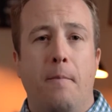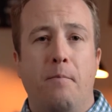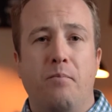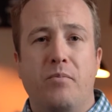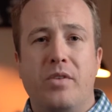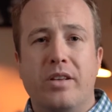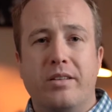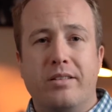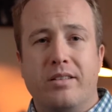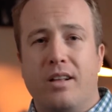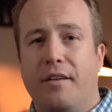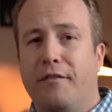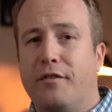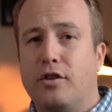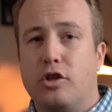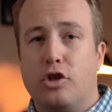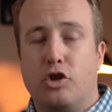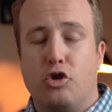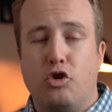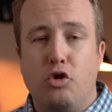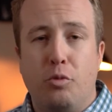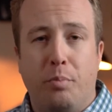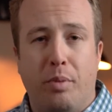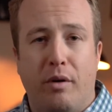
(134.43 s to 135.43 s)
This stuff is
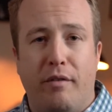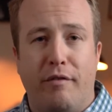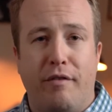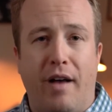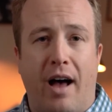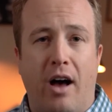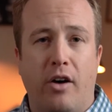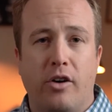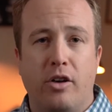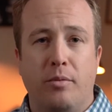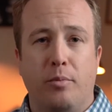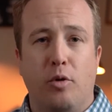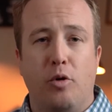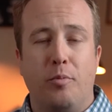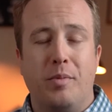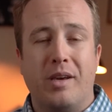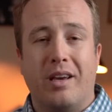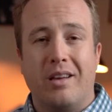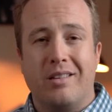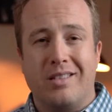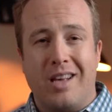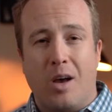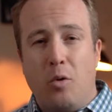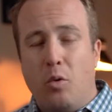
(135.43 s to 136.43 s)
super valuable
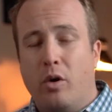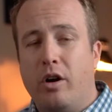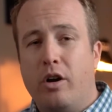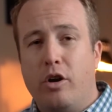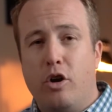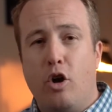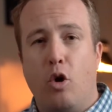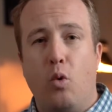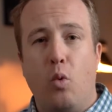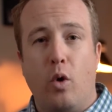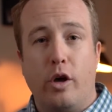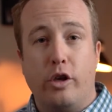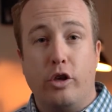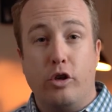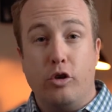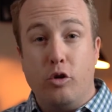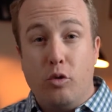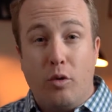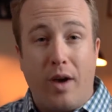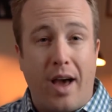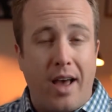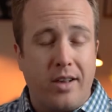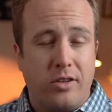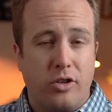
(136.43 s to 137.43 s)
because I want to know what
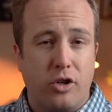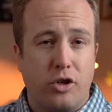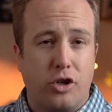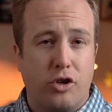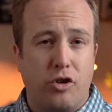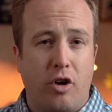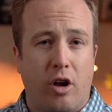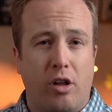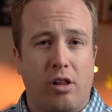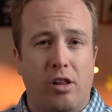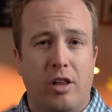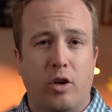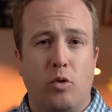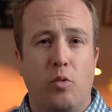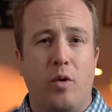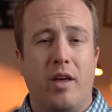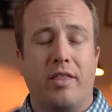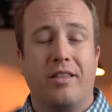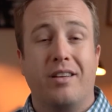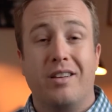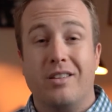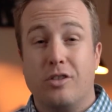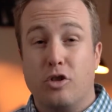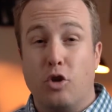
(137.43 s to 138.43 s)
you guys are struggling
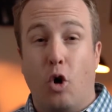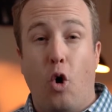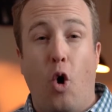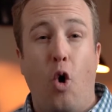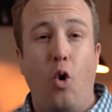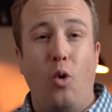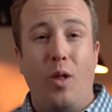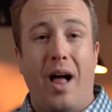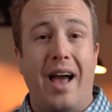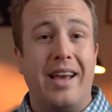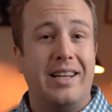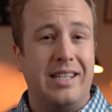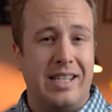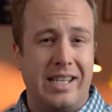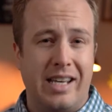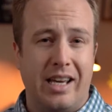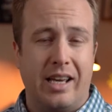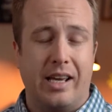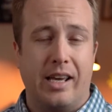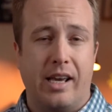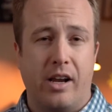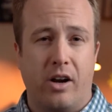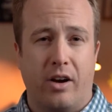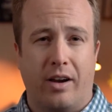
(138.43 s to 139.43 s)
with, because the whole
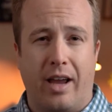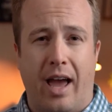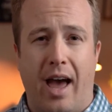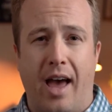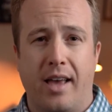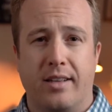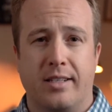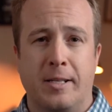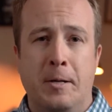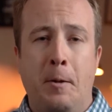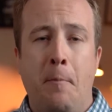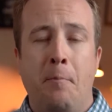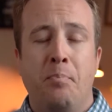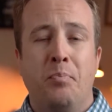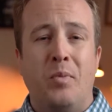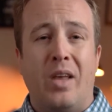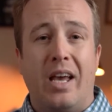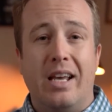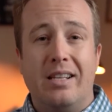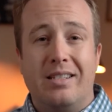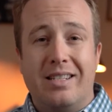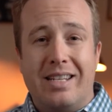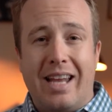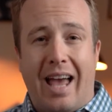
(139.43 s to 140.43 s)
idea here, guys,
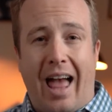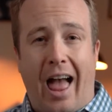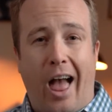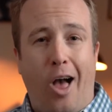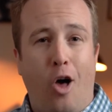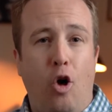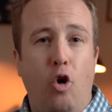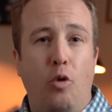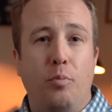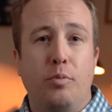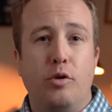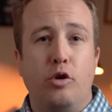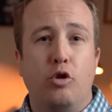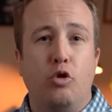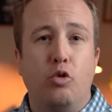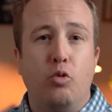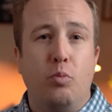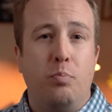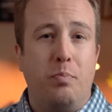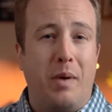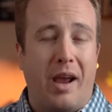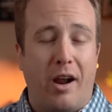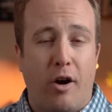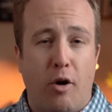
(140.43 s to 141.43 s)
is to help you
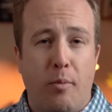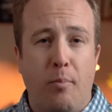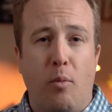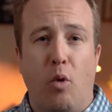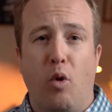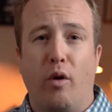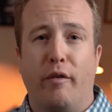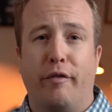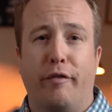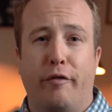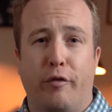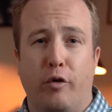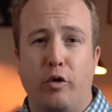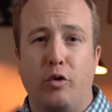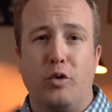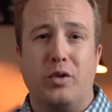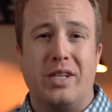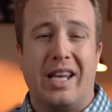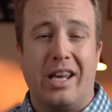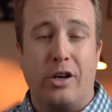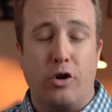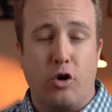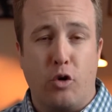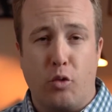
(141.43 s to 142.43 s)
bear more
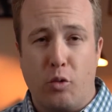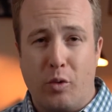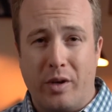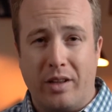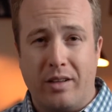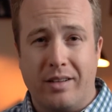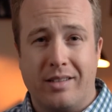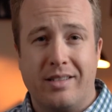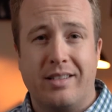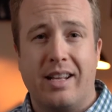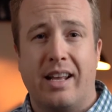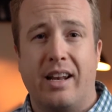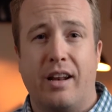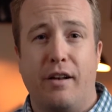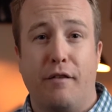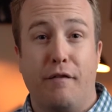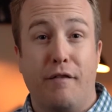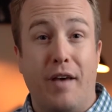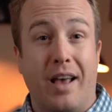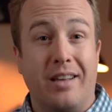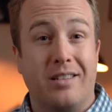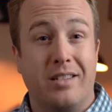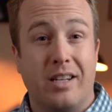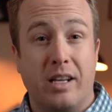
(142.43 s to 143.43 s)
fruit in your real estate
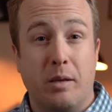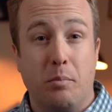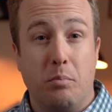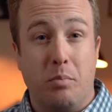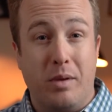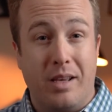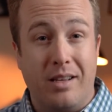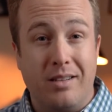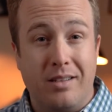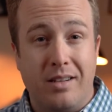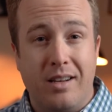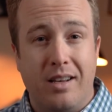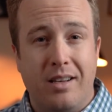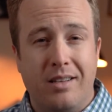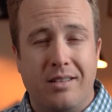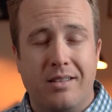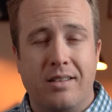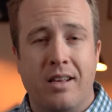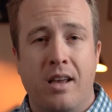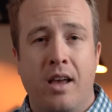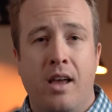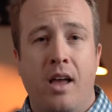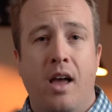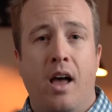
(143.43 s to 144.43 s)
investing
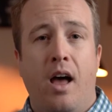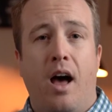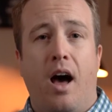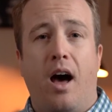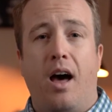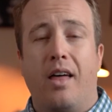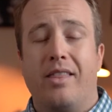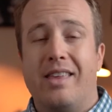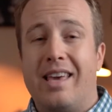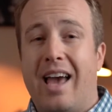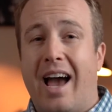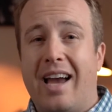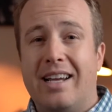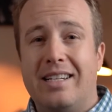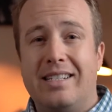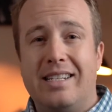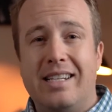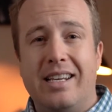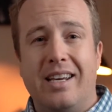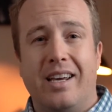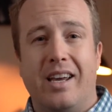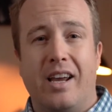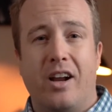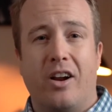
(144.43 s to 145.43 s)
business. The
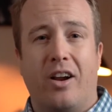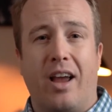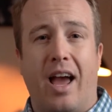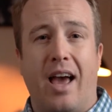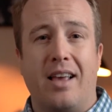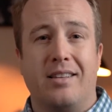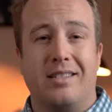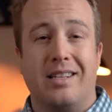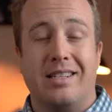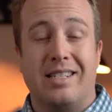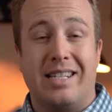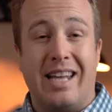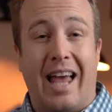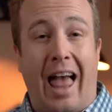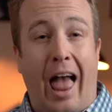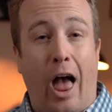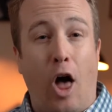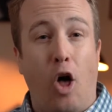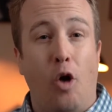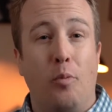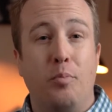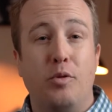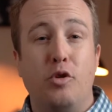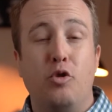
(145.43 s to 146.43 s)
idea here, guys, is to
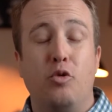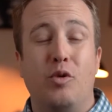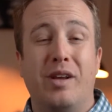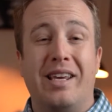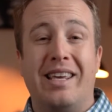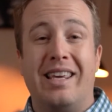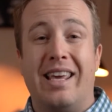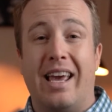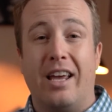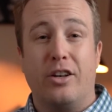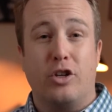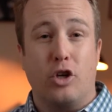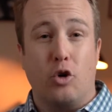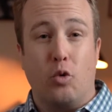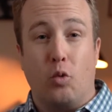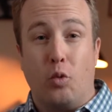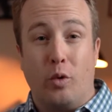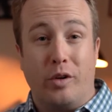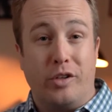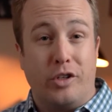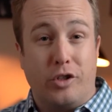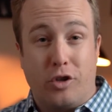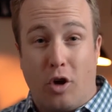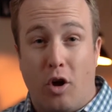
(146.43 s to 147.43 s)
help you to get
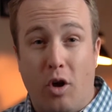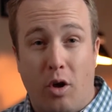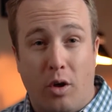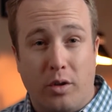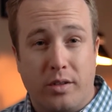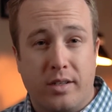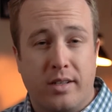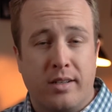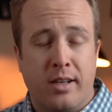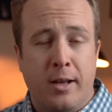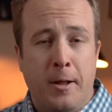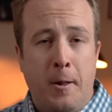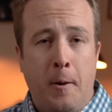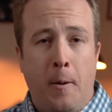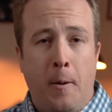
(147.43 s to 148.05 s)
results.